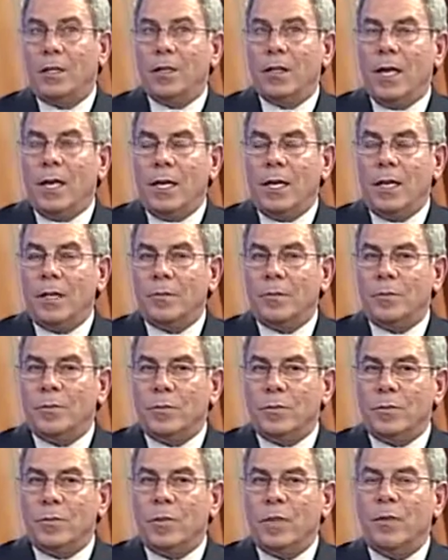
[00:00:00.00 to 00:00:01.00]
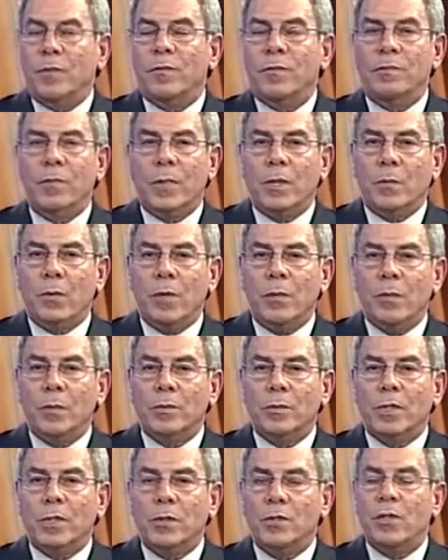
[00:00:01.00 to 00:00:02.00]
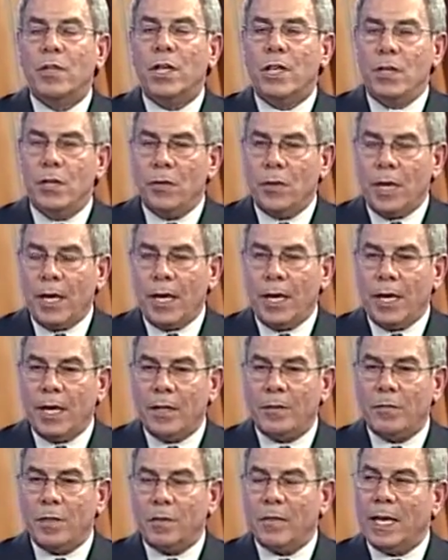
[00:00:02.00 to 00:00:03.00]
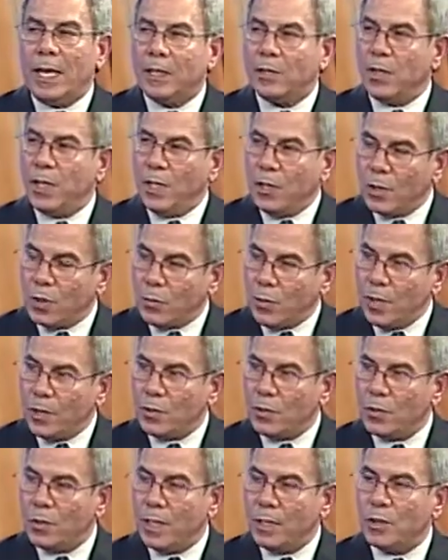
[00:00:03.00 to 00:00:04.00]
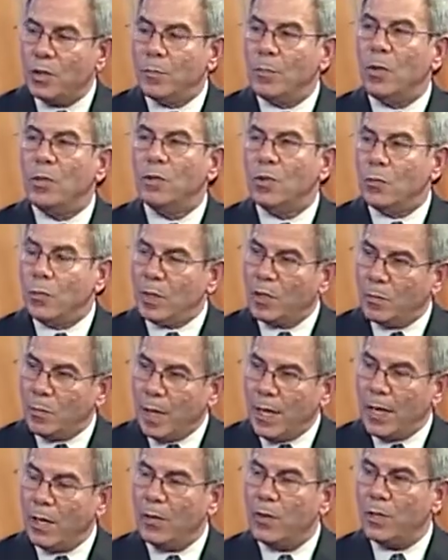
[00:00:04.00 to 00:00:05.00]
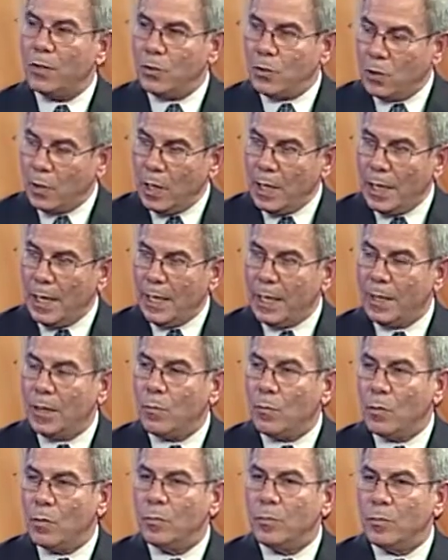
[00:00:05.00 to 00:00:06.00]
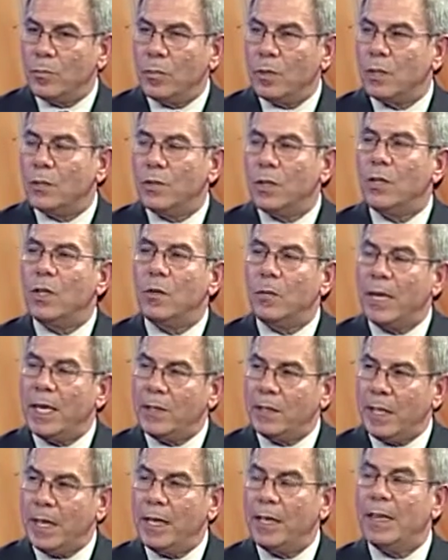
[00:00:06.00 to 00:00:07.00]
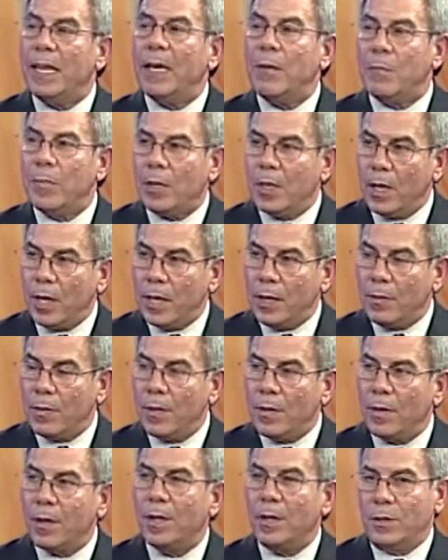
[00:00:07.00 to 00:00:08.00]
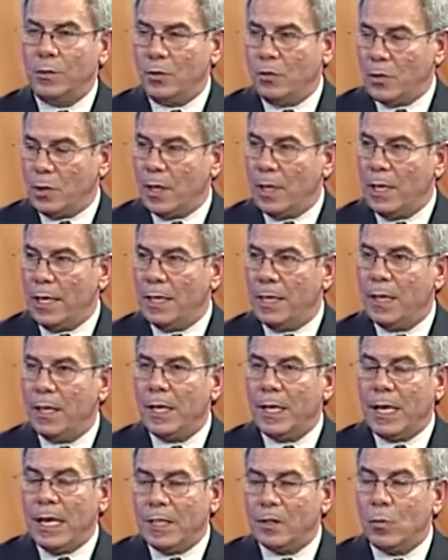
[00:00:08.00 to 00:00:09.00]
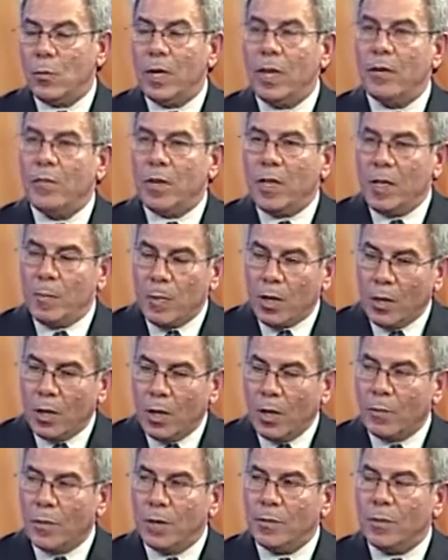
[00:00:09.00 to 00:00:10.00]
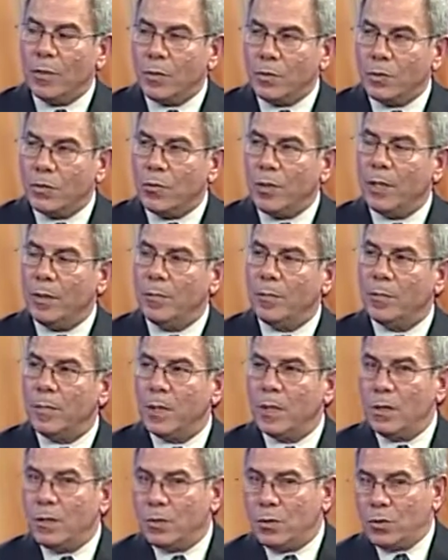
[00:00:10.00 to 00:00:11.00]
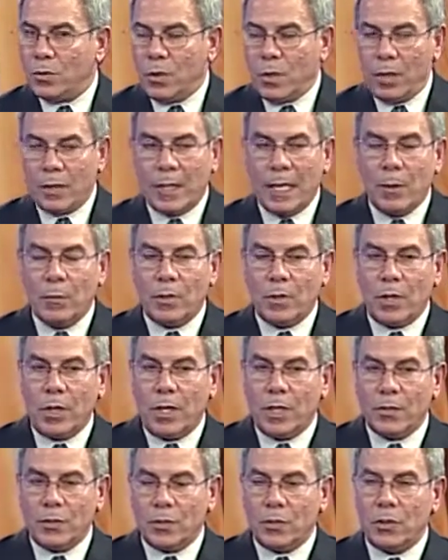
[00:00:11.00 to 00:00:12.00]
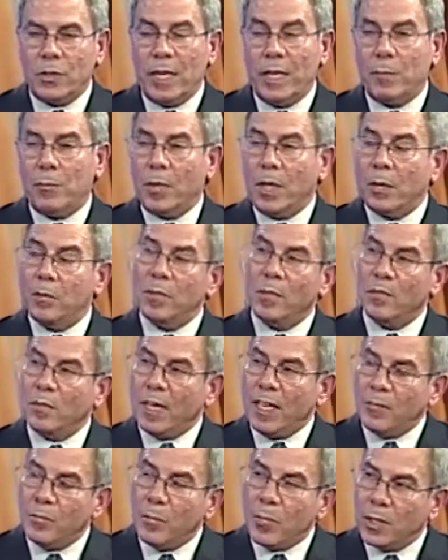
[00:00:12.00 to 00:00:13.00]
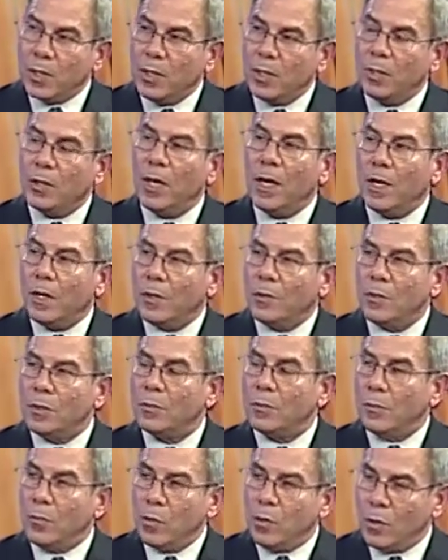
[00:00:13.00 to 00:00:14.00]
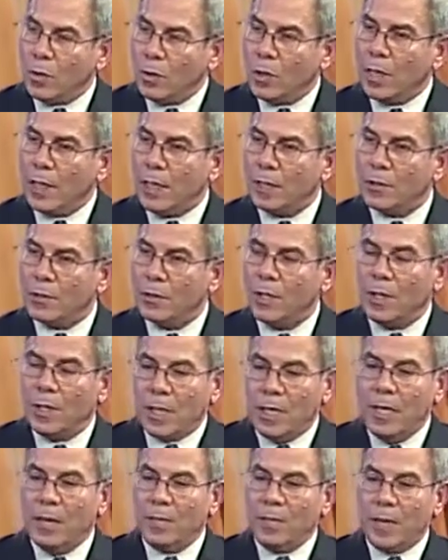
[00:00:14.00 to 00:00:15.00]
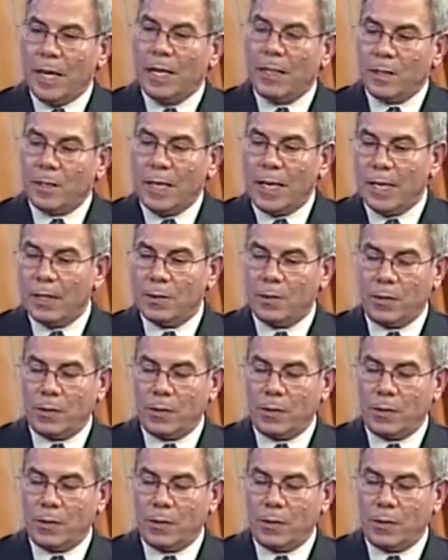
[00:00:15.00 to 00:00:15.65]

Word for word: uh, re we will continue to have the tax increase that's supposed to expire in July. Mm-hmm. We'll, we'll continue to maintain that beyond July as a way of keeping our revenue stream strong. That would cost the state probably five billion dollars more or less if that tax